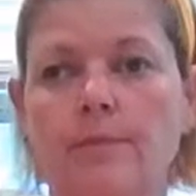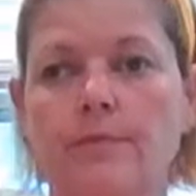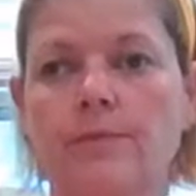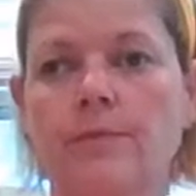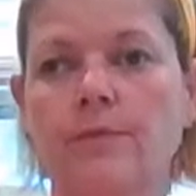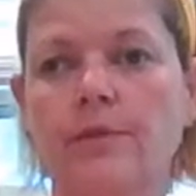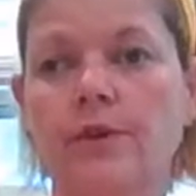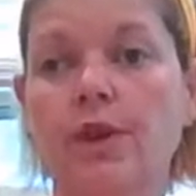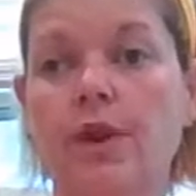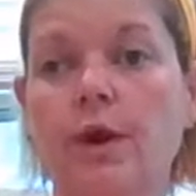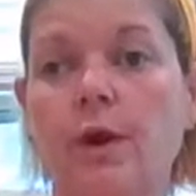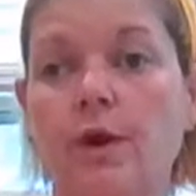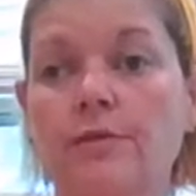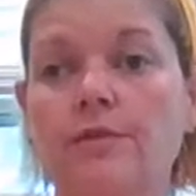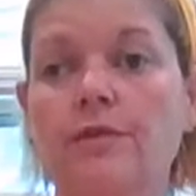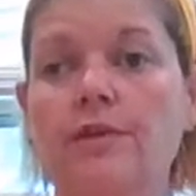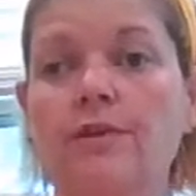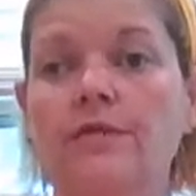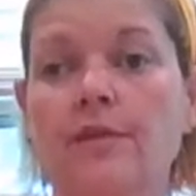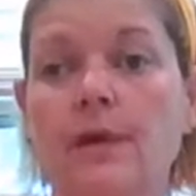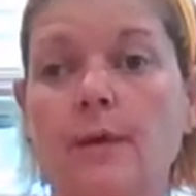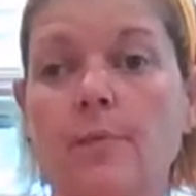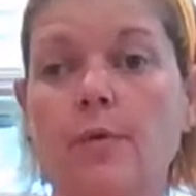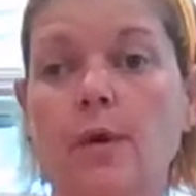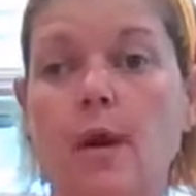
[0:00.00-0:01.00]
you know, I
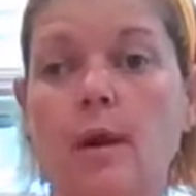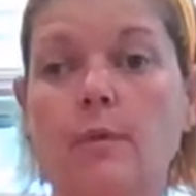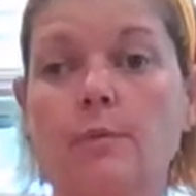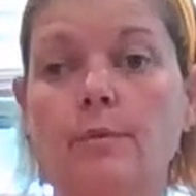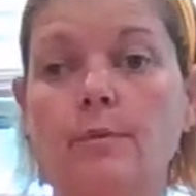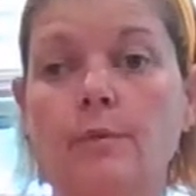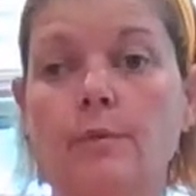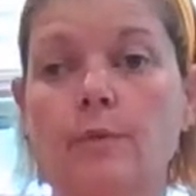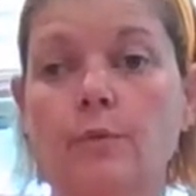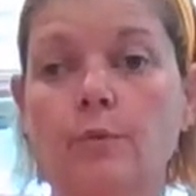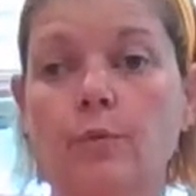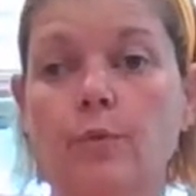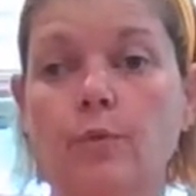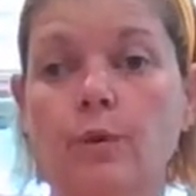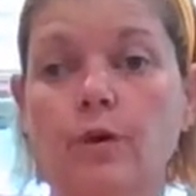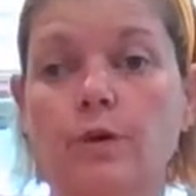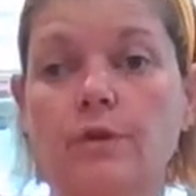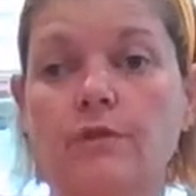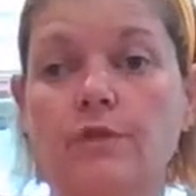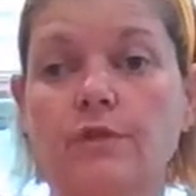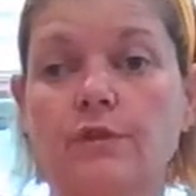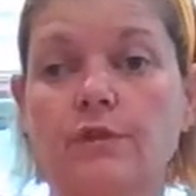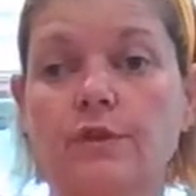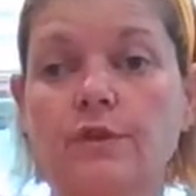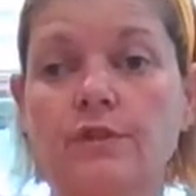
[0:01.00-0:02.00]
think that probably would work
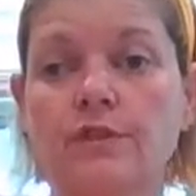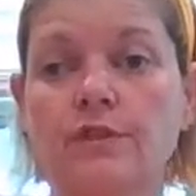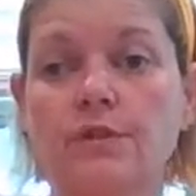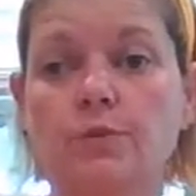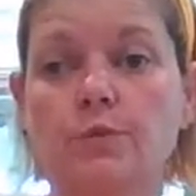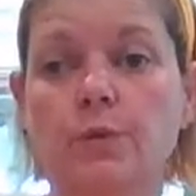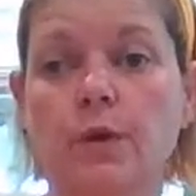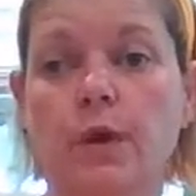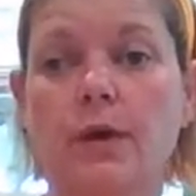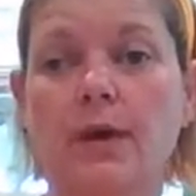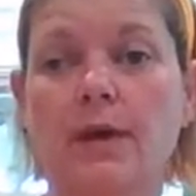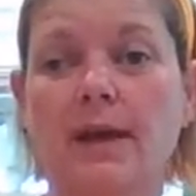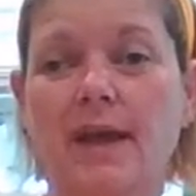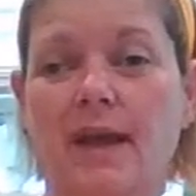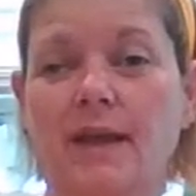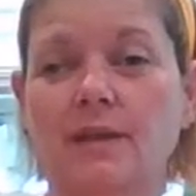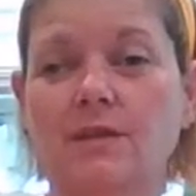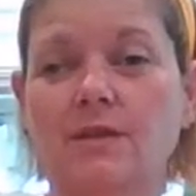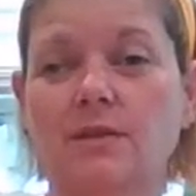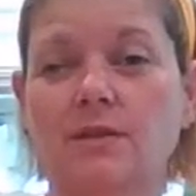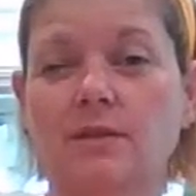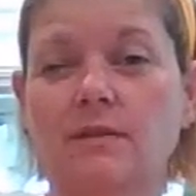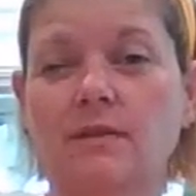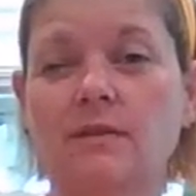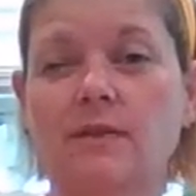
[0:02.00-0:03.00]
for this as well. I
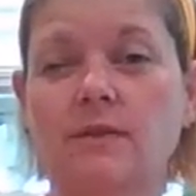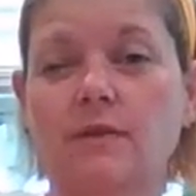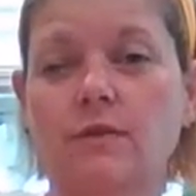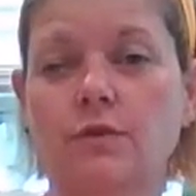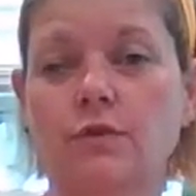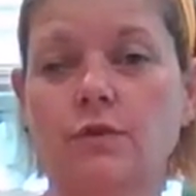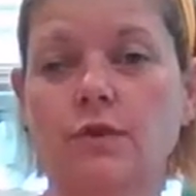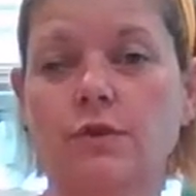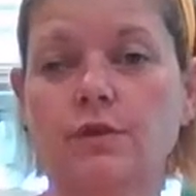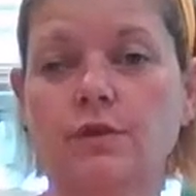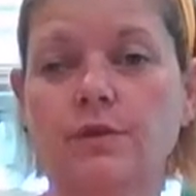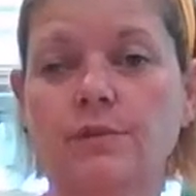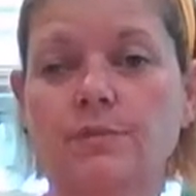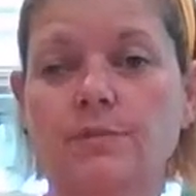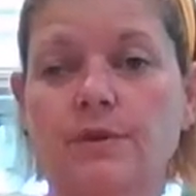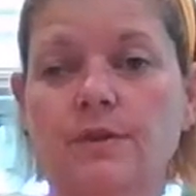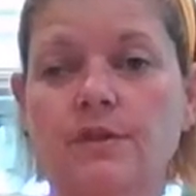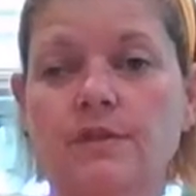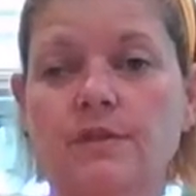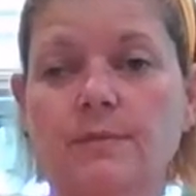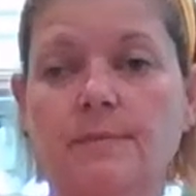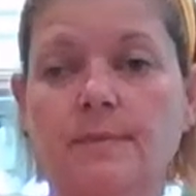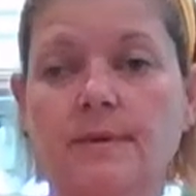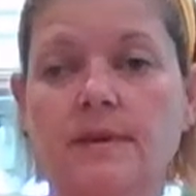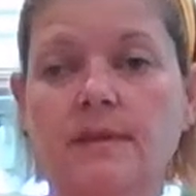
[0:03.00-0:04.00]
actually think there are some
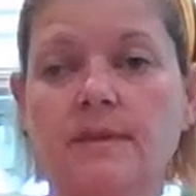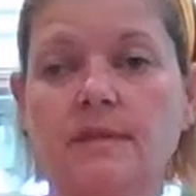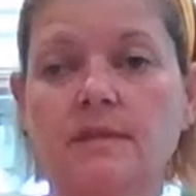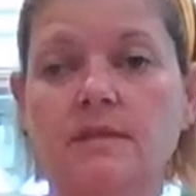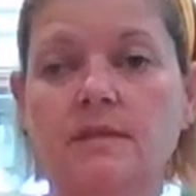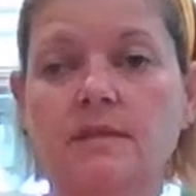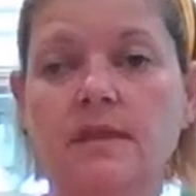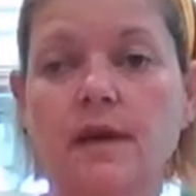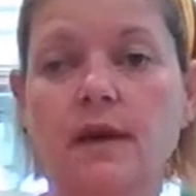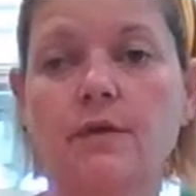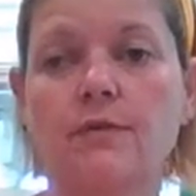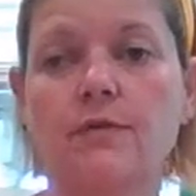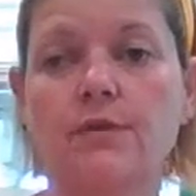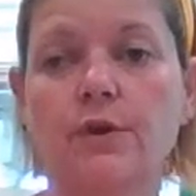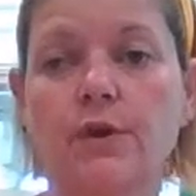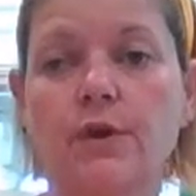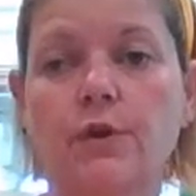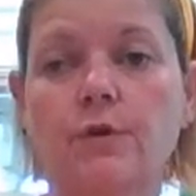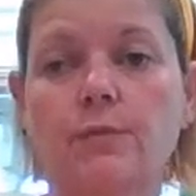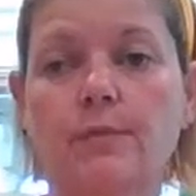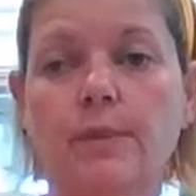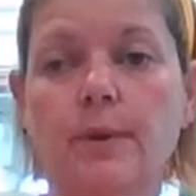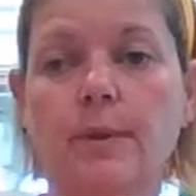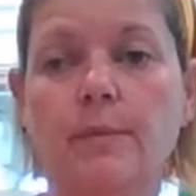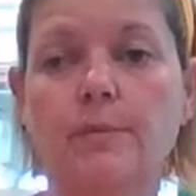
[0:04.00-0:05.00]
recipes out there
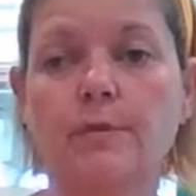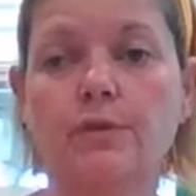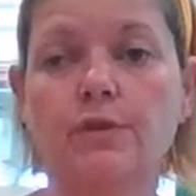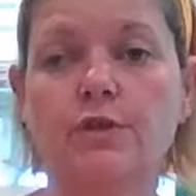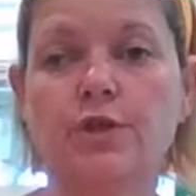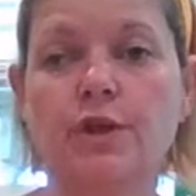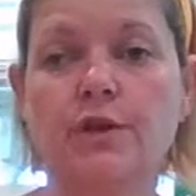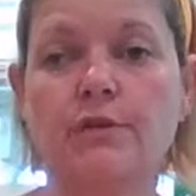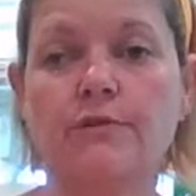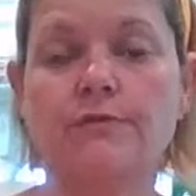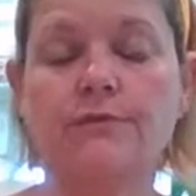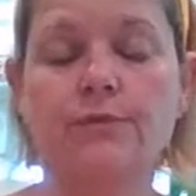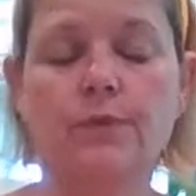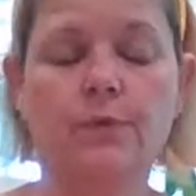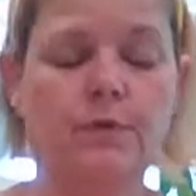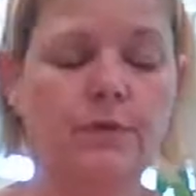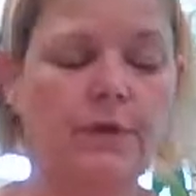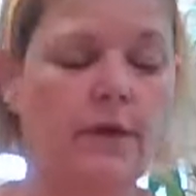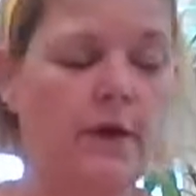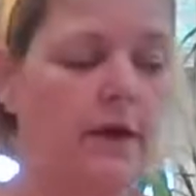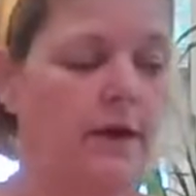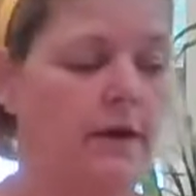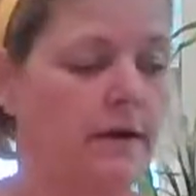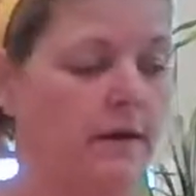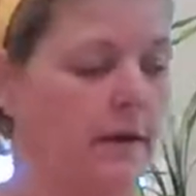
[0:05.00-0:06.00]
on Pampered Chef for
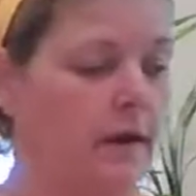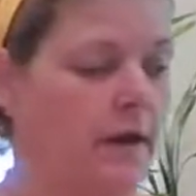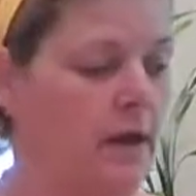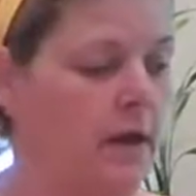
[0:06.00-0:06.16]
that.